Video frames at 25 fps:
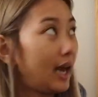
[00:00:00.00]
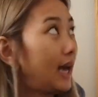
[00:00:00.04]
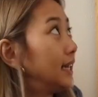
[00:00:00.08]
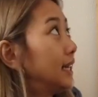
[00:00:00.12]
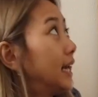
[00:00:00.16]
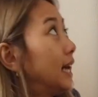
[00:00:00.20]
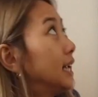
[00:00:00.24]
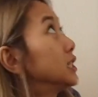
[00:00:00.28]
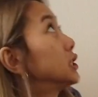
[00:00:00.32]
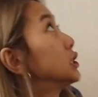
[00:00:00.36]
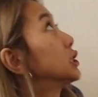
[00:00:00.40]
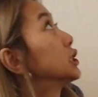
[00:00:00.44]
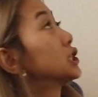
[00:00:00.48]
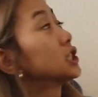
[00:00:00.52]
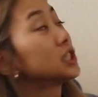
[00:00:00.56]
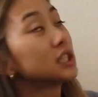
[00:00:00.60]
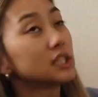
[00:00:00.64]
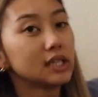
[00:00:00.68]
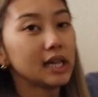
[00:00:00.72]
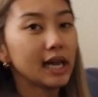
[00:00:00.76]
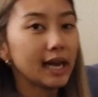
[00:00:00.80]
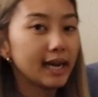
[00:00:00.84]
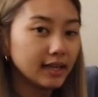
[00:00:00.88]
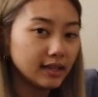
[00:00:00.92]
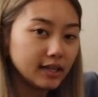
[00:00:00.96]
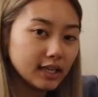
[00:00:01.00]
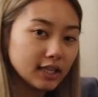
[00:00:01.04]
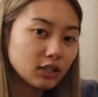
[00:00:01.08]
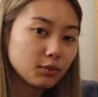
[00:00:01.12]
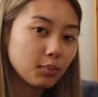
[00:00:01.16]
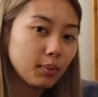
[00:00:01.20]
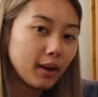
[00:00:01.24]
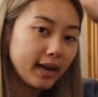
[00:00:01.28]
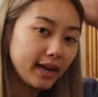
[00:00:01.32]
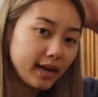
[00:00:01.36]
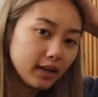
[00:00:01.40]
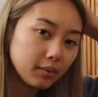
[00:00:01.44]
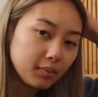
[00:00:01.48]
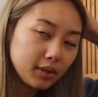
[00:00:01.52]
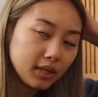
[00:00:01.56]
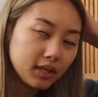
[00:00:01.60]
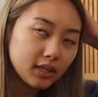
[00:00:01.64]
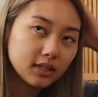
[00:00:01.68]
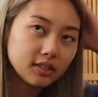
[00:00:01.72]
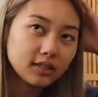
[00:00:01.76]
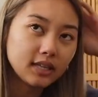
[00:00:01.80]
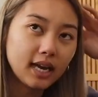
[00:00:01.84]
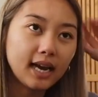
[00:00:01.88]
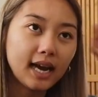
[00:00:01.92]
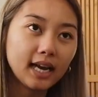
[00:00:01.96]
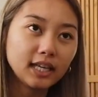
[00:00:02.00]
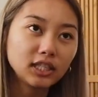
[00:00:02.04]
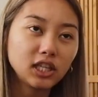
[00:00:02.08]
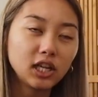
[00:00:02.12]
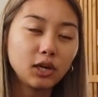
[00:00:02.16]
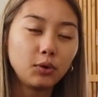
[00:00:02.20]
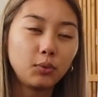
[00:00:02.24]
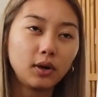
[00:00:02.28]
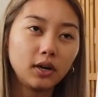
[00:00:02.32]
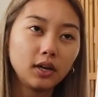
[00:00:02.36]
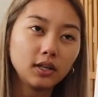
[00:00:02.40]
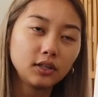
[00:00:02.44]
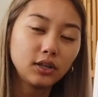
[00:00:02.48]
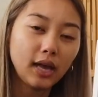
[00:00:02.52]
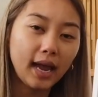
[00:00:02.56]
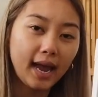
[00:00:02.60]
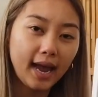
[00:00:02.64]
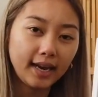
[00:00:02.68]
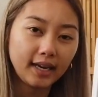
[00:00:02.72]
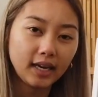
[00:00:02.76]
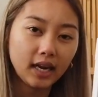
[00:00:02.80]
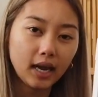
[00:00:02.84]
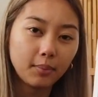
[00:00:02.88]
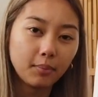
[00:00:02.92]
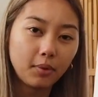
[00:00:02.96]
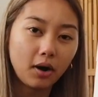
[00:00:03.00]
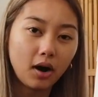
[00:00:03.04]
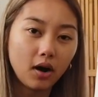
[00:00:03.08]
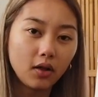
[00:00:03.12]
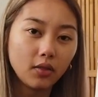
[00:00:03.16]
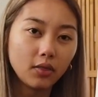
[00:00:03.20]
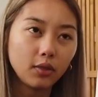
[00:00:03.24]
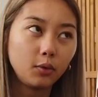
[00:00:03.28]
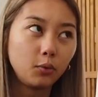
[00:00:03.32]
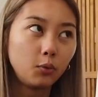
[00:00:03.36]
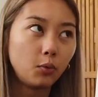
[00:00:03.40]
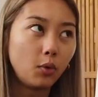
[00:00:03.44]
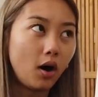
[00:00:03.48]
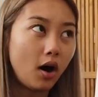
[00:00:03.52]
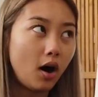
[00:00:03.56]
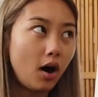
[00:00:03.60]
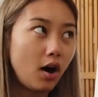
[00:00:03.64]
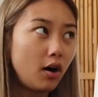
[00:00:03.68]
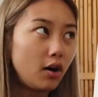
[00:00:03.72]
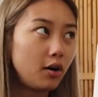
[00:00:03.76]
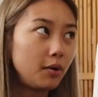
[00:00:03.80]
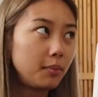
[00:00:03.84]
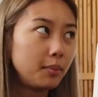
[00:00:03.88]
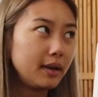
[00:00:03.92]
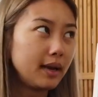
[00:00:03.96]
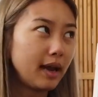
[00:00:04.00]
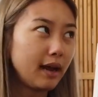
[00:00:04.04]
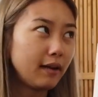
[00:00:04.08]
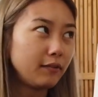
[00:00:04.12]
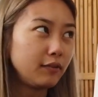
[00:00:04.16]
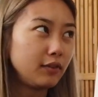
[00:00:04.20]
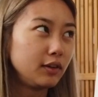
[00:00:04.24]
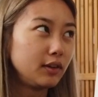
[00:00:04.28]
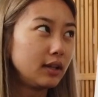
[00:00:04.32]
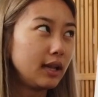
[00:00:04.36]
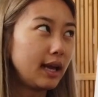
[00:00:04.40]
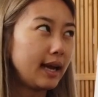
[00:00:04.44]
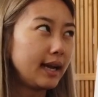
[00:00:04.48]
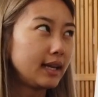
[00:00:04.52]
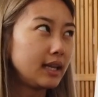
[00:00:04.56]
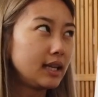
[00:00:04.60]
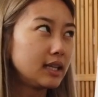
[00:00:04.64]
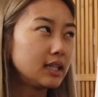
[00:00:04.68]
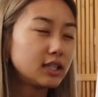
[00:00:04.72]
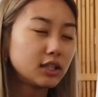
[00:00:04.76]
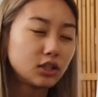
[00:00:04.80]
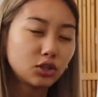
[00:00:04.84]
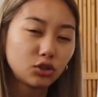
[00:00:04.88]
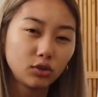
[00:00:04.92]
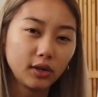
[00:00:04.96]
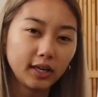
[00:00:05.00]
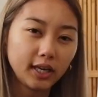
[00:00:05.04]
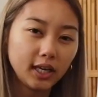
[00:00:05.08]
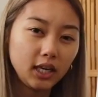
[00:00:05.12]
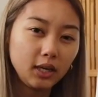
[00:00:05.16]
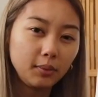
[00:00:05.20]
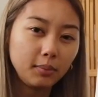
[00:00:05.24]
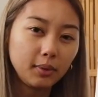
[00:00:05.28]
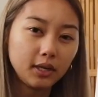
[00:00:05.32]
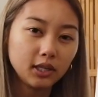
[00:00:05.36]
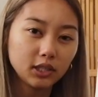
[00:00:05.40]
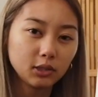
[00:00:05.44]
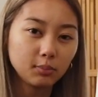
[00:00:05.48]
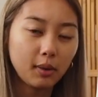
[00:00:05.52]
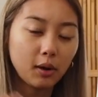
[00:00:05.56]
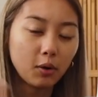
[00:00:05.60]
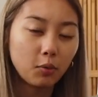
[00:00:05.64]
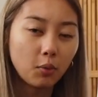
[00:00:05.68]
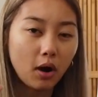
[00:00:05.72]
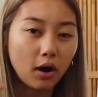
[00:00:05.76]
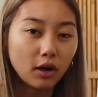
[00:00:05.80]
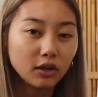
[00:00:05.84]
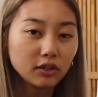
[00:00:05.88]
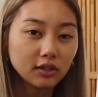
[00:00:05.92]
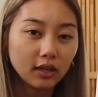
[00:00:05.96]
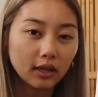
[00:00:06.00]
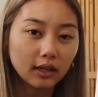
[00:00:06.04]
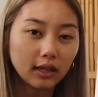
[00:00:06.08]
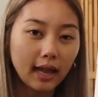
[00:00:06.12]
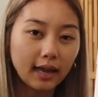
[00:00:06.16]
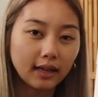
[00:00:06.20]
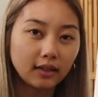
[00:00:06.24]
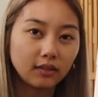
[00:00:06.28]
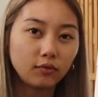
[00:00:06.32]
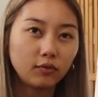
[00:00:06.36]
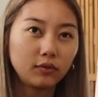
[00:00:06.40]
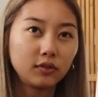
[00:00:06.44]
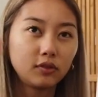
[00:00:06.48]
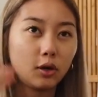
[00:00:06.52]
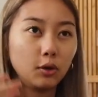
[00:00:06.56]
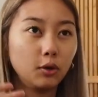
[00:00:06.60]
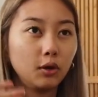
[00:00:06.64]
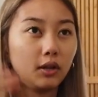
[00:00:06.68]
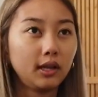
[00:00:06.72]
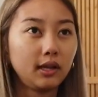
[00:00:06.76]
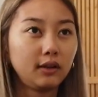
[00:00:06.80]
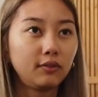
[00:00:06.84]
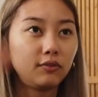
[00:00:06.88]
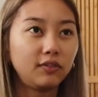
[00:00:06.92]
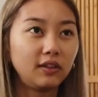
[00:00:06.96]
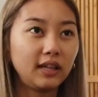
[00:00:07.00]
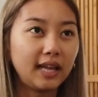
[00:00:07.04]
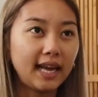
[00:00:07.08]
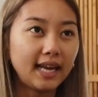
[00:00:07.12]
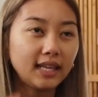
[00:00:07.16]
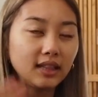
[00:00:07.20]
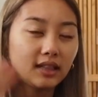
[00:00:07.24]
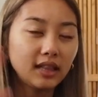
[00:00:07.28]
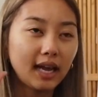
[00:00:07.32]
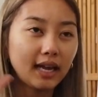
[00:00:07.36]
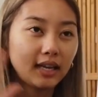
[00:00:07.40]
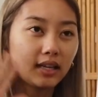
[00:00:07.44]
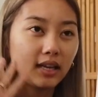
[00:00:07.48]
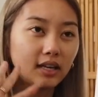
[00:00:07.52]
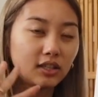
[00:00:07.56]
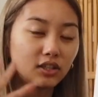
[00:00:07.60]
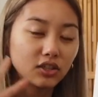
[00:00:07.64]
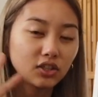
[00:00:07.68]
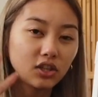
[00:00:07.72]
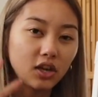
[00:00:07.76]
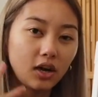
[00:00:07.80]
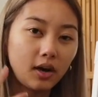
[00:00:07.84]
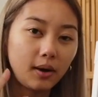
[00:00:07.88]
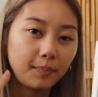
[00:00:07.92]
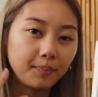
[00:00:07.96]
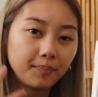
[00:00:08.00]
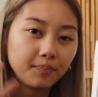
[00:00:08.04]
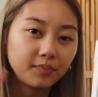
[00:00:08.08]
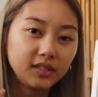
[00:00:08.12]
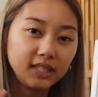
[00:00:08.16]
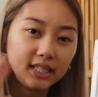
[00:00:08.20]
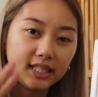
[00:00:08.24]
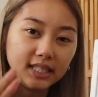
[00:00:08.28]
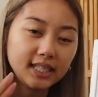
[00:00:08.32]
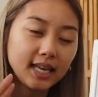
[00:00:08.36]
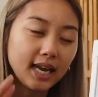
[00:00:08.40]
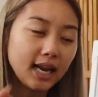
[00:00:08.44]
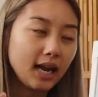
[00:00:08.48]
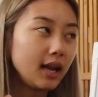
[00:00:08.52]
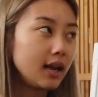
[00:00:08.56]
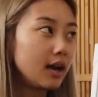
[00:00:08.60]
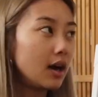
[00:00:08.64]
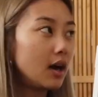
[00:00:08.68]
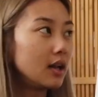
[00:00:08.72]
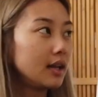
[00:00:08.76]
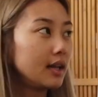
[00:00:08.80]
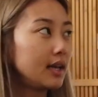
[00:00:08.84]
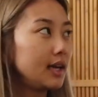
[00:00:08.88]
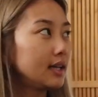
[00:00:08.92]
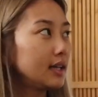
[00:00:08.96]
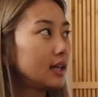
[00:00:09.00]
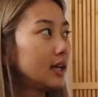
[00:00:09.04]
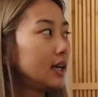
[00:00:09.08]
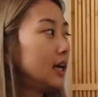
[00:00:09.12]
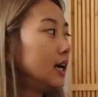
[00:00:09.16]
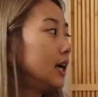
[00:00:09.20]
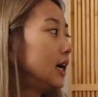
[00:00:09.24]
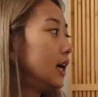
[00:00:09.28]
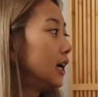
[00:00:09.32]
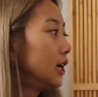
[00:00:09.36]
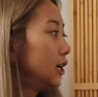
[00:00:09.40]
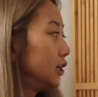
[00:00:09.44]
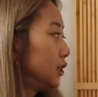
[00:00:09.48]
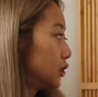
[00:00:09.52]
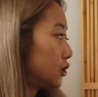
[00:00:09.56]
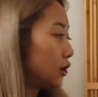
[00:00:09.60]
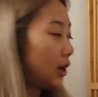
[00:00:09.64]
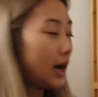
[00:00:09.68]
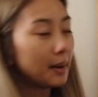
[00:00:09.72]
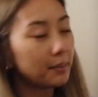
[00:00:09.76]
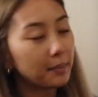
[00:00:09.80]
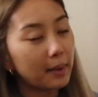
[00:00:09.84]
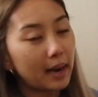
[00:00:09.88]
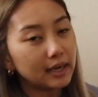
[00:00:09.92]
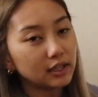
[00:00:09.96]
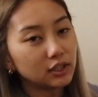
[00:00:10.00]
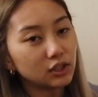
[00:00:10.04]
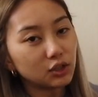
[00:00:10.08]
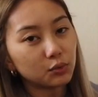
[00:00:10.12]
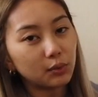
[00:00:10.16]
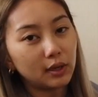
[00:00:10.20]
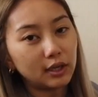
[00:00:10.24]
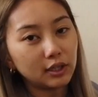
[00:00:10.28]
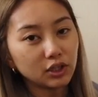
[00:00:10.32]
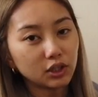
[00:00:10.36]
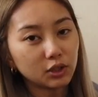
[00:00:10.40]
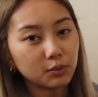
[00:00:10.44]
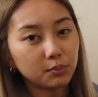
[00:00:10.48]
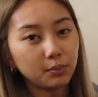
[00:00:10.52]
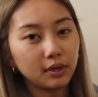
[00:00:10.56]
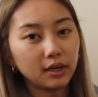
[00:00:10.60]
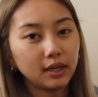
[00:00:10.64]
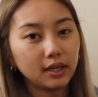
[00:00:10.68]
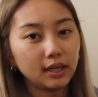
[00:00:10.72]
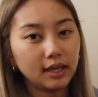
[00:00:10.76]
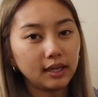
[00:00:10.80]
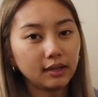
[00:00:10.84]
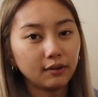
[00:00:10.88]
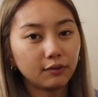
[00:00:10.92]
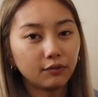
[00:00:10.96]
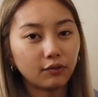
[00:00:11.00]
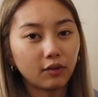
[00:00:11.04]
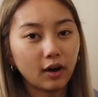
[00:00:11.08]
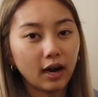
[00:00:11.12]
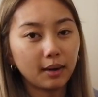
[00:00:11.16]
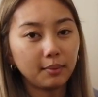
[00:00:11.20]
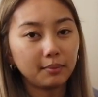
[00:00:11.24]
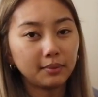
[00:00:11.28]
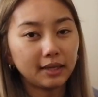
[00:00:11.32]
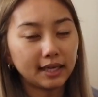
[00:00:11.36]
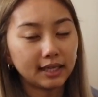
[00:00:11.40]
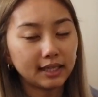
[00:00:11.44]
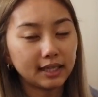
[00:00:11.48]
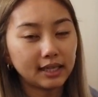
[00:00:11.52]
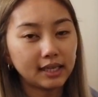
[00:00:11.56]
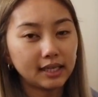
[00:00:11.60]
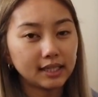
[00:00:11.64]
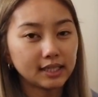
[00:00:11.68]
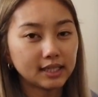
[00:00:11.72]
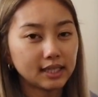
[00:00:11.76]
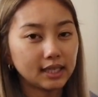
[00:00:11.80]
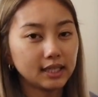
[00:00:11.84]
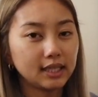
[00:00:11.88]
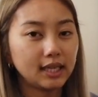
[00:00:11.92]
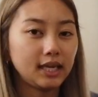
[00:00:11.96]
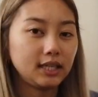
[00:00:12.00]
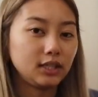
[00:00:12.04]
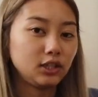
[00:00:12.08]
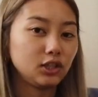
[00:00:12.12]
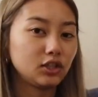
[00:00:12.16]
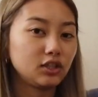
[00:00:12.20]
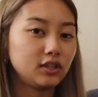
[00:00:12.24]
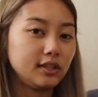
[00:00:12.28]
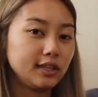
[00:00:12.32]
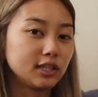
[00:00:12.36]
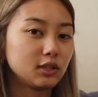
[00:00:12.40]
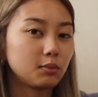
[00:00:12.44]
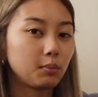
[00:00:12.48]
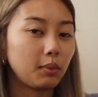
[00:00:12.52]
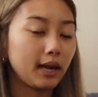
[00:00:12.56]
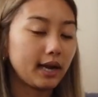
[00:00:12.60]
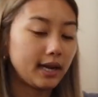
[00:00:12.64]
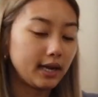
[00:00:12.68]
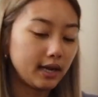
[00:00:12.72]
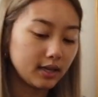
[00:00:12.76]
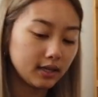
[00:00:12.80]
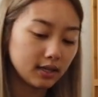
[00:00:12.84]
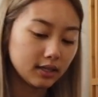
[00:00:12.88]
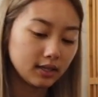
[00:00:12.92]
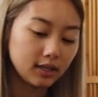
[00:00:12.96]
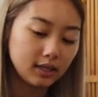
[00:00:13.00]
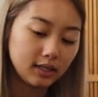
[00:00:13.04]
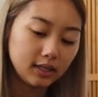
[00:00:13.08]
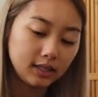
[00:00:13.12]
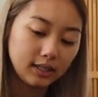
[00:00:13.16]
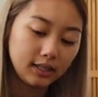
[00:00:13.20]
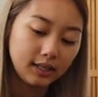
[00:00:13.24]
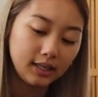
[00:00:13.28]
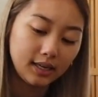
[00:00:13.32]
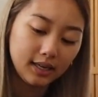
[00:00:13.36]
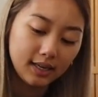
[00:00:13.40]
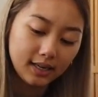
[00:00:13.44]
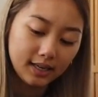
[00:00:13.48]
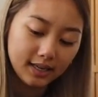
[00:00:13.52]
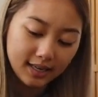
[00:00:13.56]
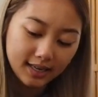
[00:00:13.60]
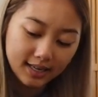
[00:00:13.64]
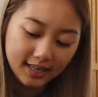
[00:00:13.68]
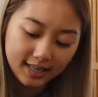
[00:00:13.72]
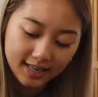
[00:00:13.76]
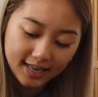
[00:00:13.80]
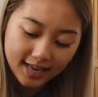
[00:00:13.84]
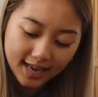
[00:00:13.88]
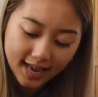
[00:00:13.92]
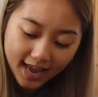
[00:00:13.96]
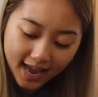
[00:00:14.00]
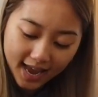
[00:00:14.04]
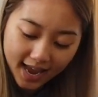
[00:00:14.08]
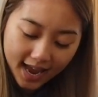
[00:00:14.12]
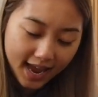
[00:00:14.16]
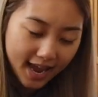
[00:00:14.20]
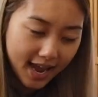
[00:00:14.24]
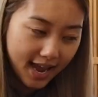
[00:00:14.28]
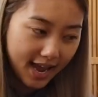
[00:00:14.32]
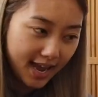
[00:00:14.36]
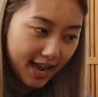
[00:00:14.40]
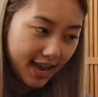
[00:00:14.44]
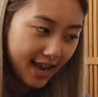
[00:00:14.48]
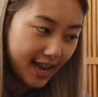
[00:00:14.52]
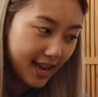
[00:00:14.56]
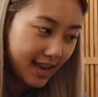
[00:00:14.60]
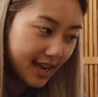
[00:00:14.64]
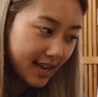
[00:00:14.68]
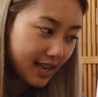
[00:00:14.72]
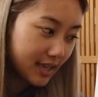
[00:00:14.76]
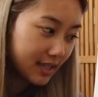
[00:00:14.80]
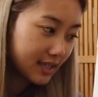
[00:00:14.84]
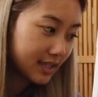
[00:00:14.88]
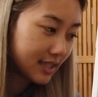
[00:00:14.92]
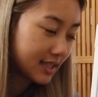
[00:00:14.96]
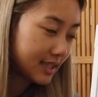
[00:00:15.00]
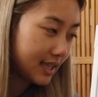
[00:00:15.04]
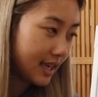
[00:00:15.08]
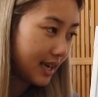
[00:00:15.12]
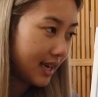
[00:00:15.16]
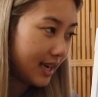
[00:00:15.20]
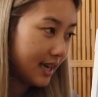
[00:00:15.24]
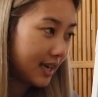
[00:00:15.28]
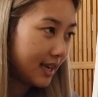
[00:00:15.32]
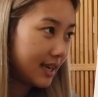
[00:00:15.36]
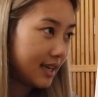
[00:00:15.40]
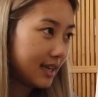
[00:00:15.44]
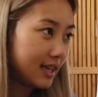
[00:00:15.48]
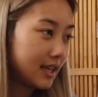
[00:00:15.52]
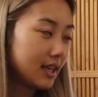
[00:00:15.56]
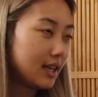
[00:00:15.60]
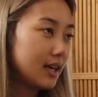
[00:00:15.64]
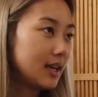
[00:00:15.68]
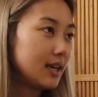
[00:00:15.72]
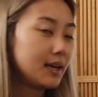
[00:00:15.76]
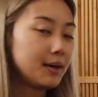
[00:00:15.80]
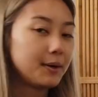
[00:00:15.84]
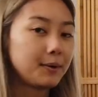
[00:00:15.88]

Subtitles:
and then just like display it, because I actually wanted to hang them on the wall, but I feel like it's tricky because my wall is not like totally flat, like there's some detailing on it, so I might as well just put it in a frame like this and then just display it. Yay, excited.